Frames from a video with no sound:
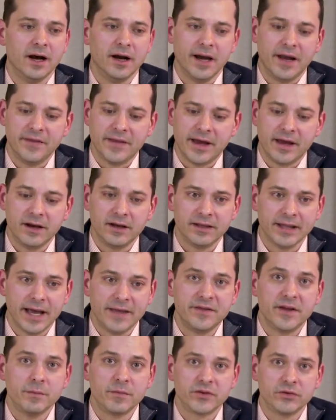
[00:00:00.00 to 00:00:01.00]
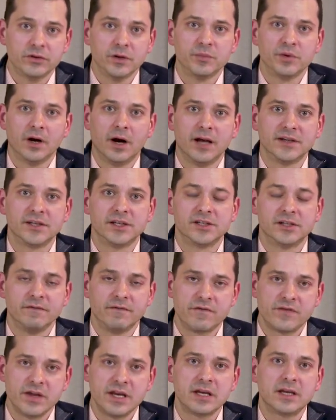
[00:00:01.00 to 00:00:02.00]
and then led them through a process of
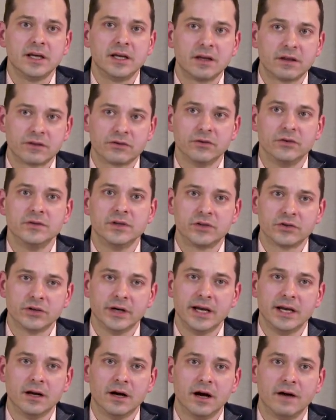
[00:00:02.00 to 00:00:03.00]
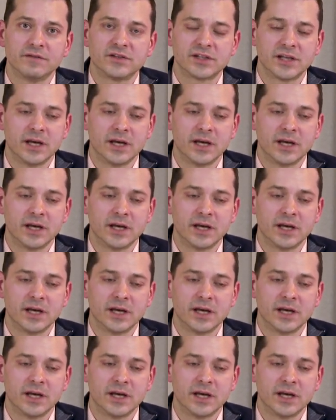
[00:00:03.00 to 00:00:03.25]
thinking through the trade-offs.